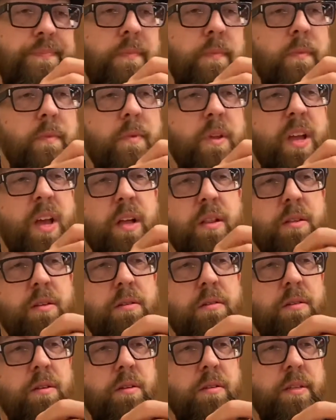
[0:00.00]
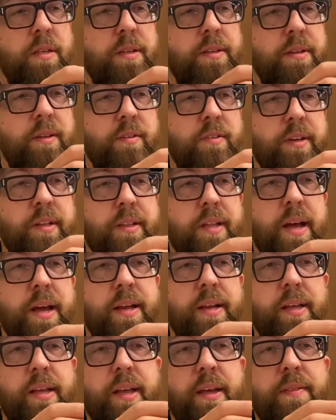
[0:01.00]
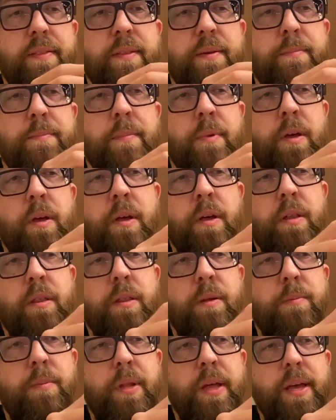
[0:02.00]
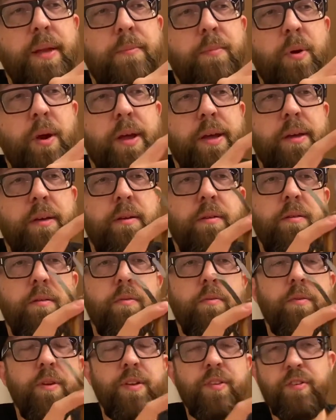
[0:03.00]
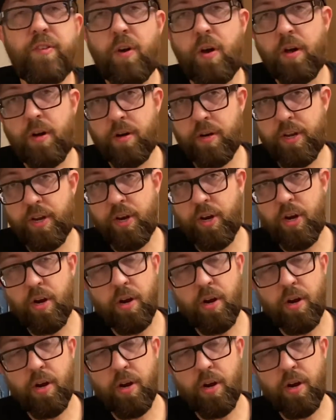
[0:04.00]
Yeah, little details like that. And again, the blade break resoldered here.